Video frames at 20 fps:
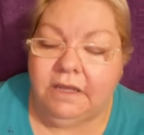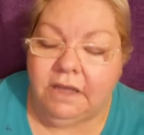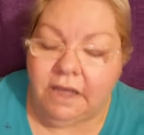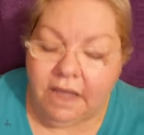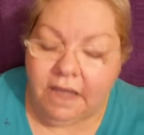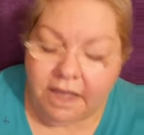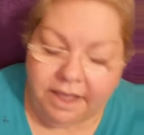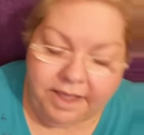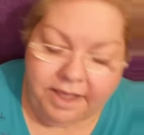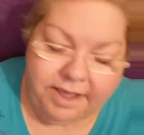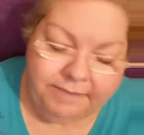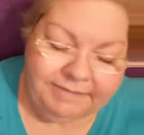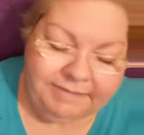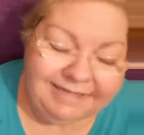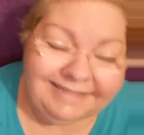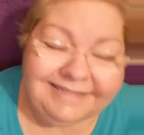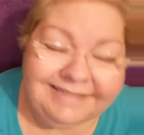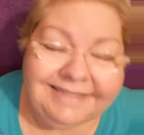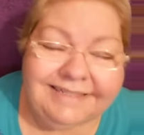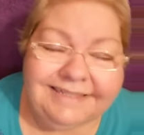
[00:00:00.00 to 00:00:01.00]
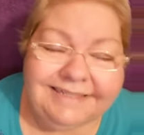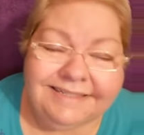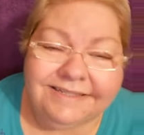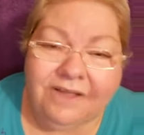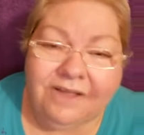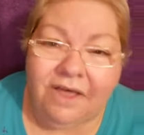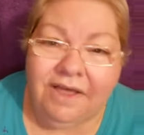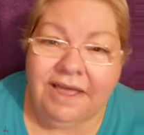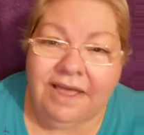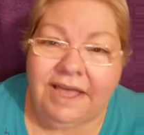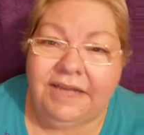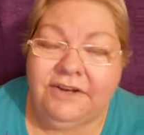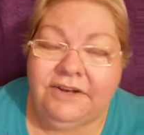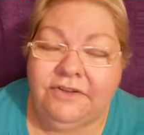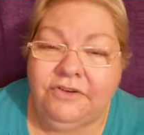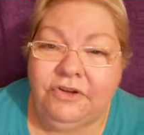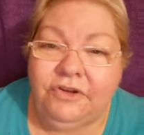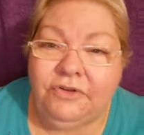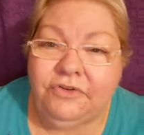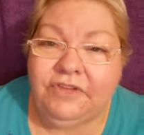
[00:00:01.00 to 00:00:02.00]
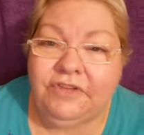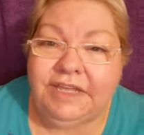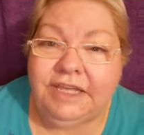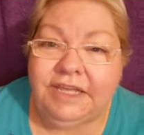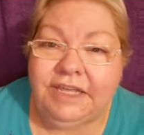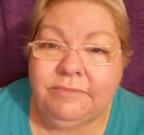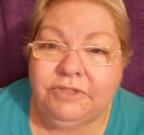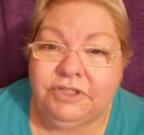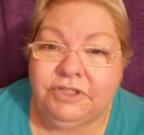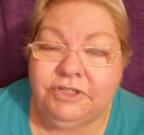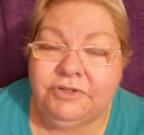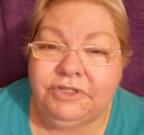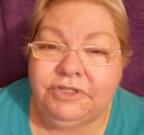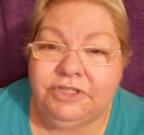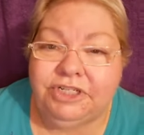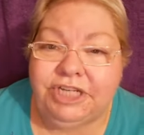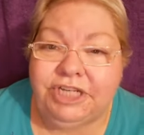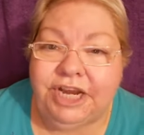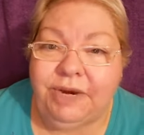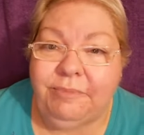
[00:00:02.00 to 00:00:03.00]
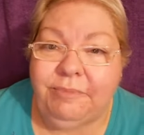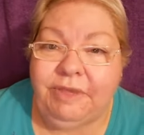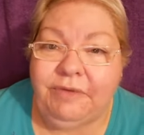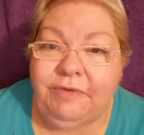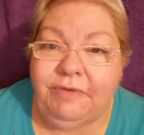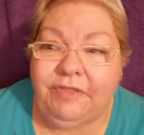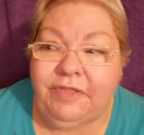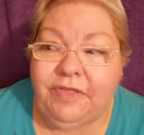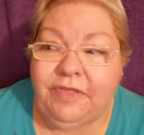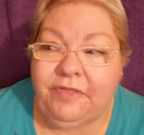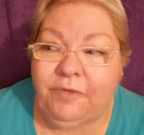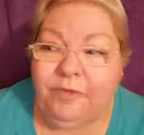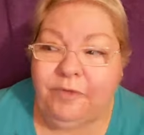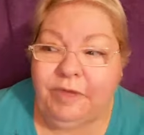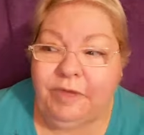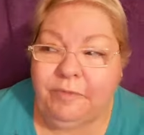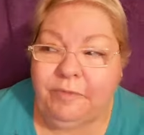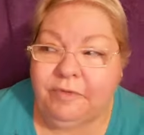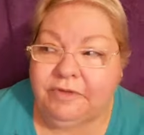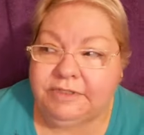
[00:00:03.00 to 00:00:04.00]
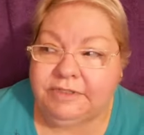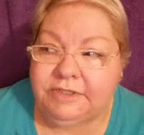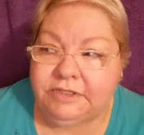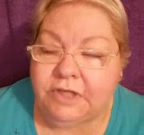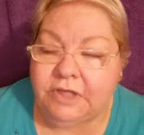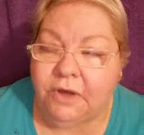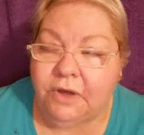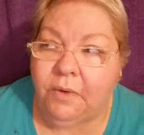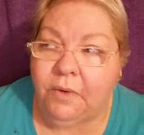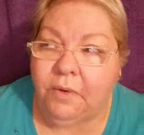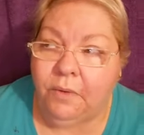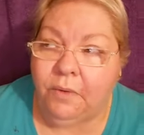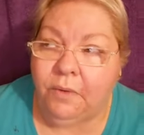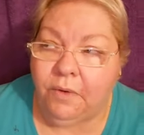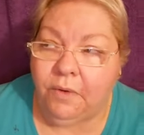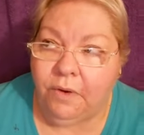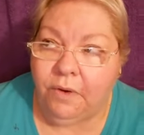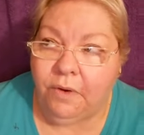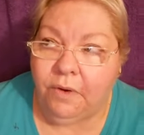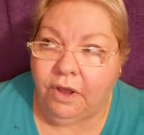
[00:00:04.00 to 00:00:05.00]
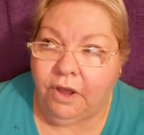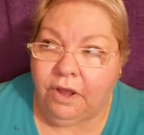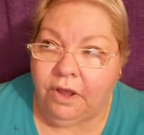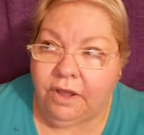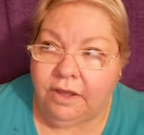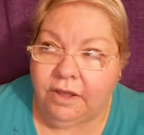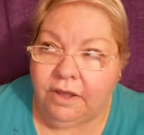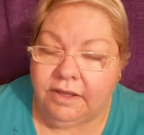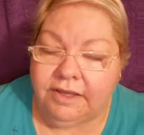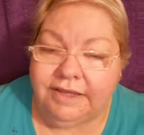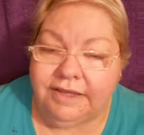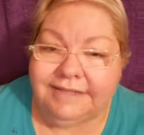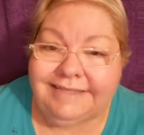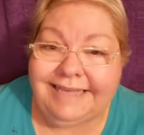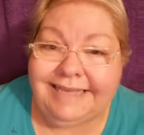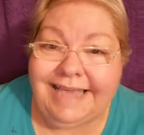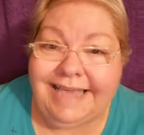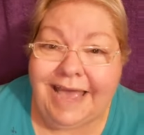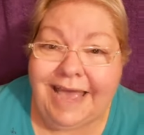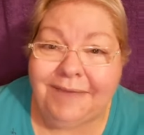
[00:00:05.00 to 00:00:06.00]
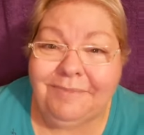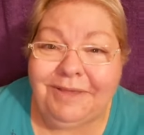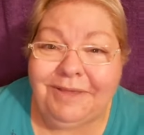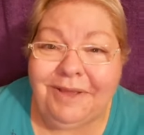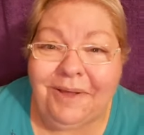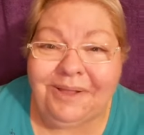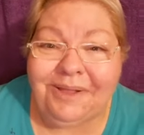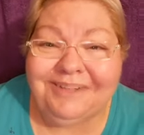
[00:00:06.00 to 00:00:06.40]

Because um, this is all kind of new to him, too, to share me with other people. So, because he had me all